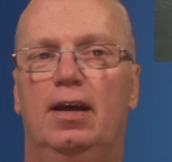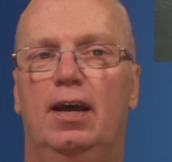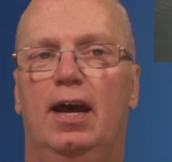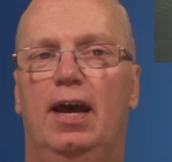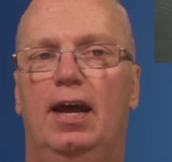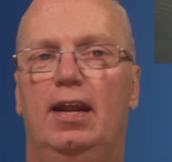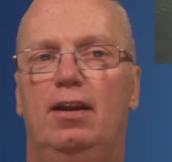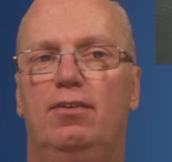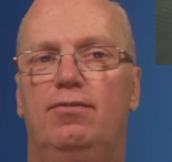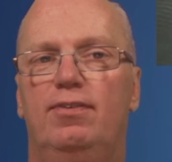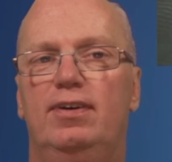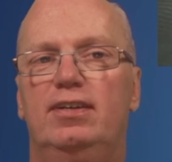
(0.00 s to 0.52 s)

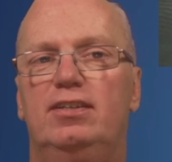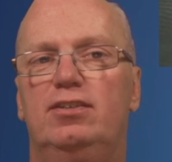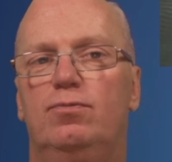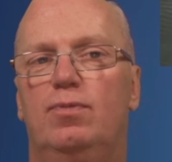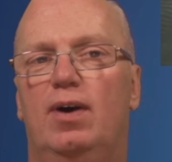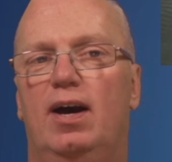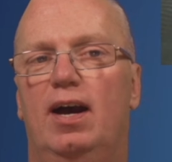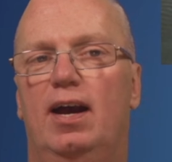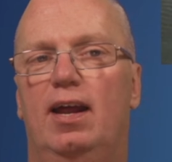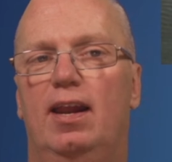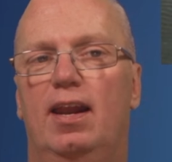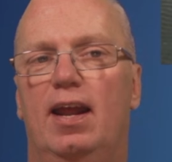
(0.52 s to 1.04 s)
And the reason
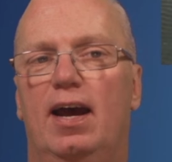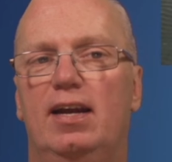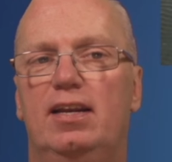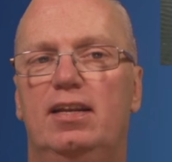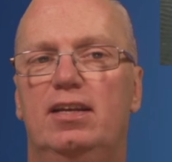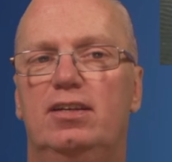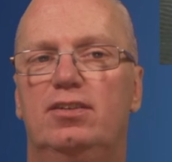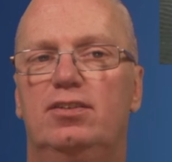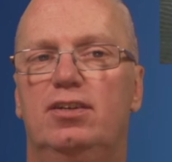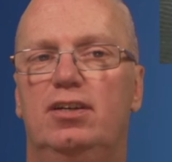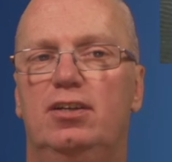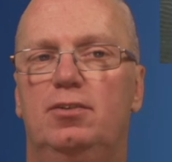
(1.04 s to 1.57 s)
why I like
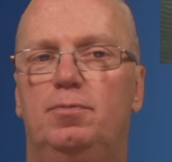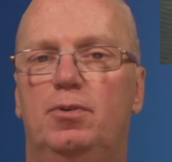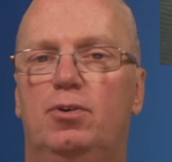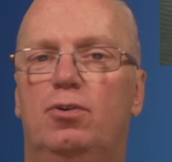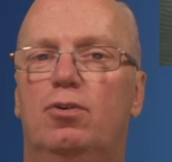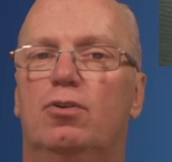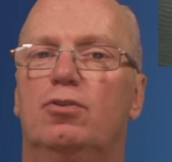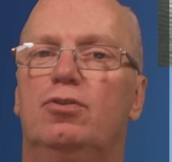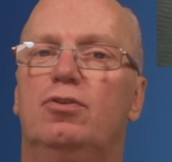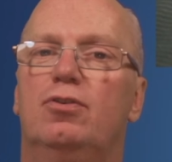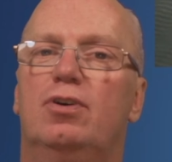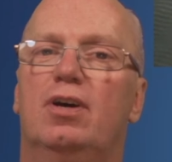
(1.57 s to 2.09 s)
this is
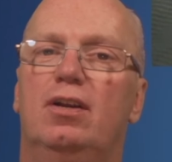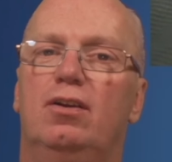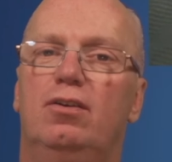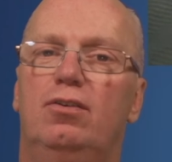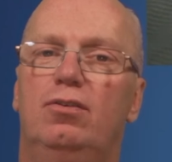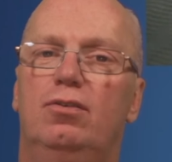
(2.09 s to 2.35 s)
because you can